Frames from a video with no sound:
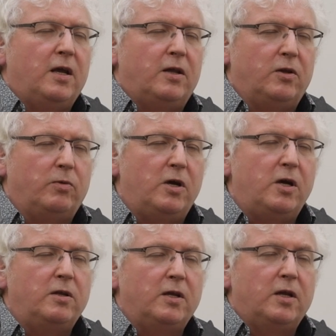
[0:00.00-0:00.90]
There
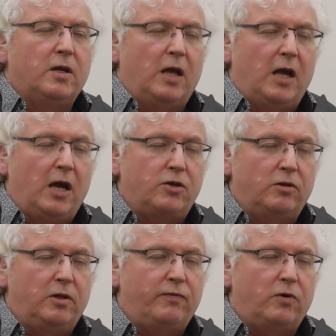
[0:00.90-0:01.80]
were
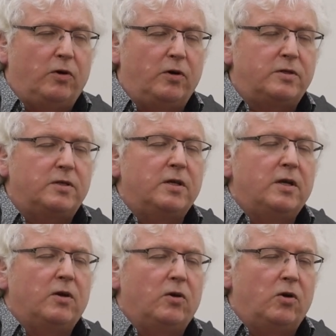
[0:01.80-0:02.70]
actually, of course,
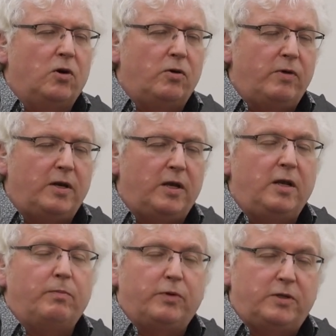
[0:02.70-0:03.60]

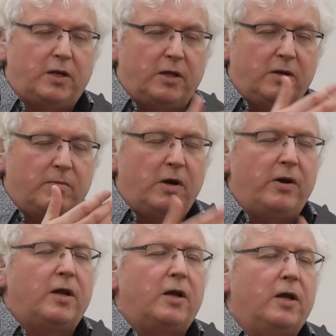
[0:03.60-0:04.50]
already, particularly in
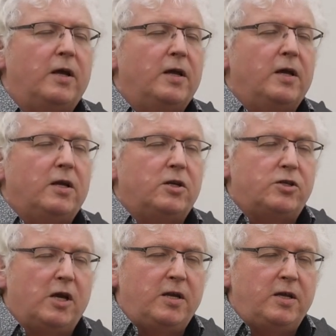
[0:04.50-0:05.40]
America,
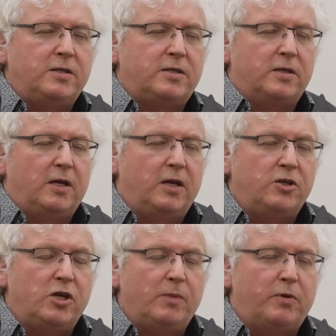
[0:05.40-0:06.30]
Chinese
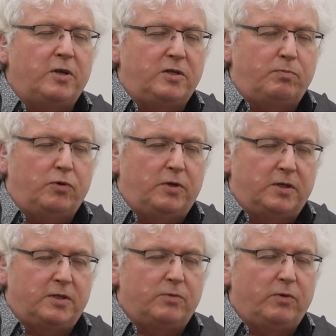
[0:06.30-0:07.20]
and Japanese
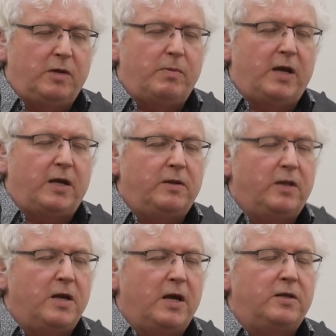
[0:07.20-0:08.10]
Buddhists way back in
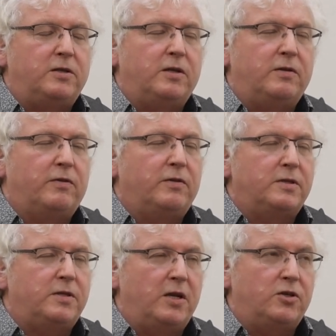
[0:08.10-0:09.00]
the 19th
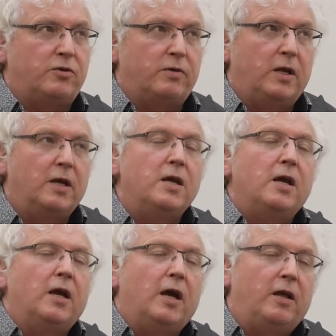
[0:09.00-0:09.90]
century.
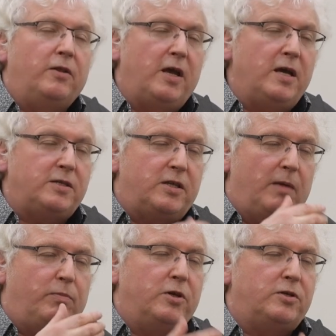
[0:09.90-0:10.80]
And they
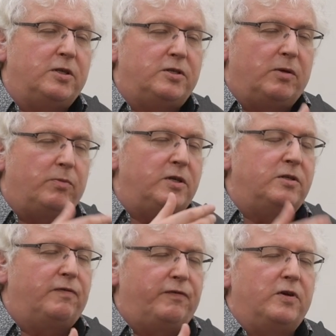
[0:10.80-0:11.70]
established, in some ways,
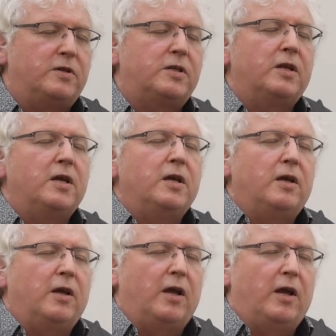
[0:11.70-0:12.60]
the first
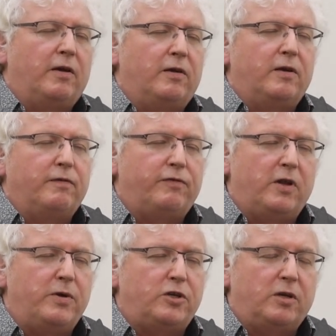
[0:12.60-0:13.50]
uh,
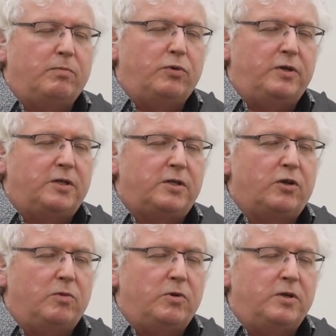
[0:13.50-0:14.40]
flourishing Buddhist
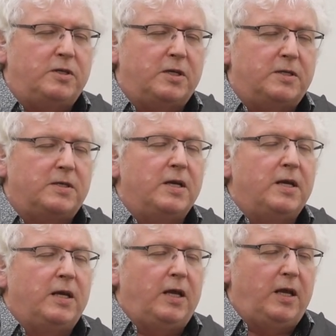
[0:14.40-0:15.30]
communities
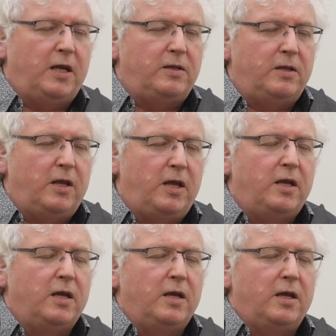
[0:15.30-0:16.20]
in
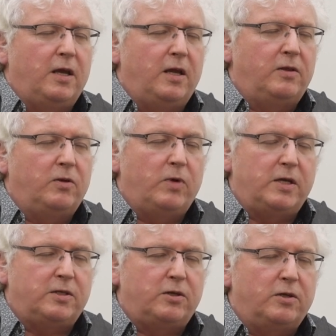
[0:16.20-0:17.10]
the in the
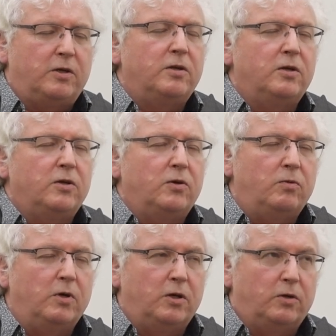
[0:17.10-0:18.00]
Western
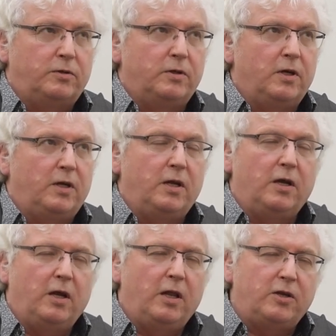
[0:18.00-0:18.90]
world. And
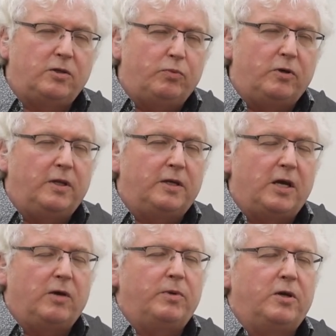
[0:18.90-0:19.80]
I like to point that
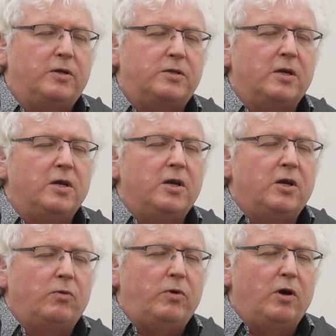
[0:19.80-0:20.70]
out because
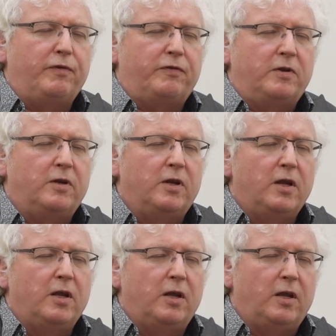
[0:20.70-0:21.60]
we often,
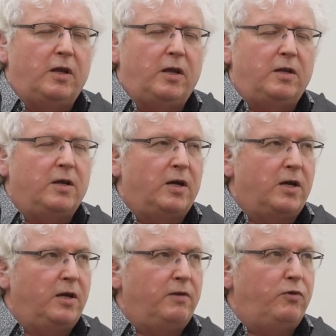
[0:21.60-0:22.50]
uh, in our
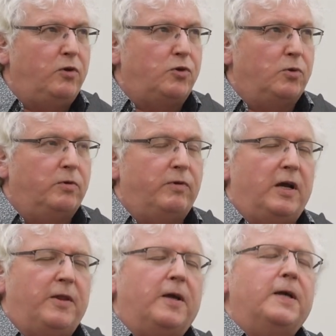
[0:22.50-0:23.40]
kind of usual
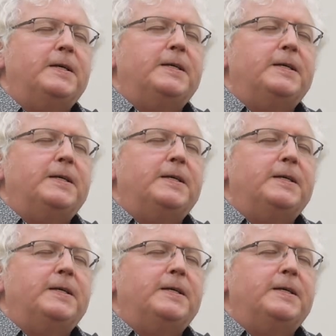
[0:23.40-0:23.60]
rather